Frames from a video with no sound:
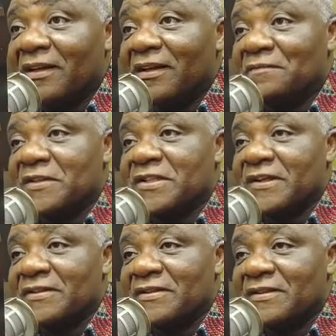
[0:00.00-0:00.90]

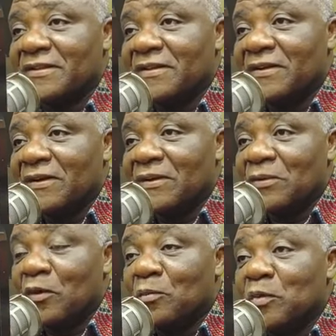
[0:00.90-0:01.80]
Efficient.
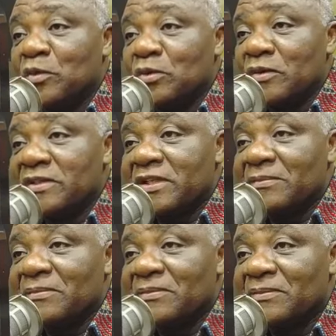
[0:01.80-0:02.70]
woman soon
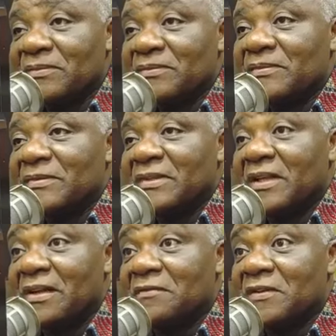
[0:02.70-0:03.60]
sem
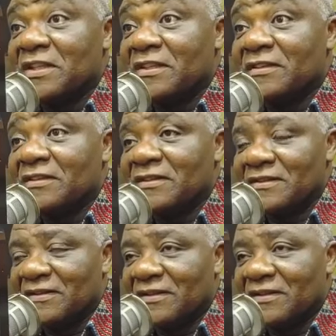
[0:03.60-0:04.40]
efficient.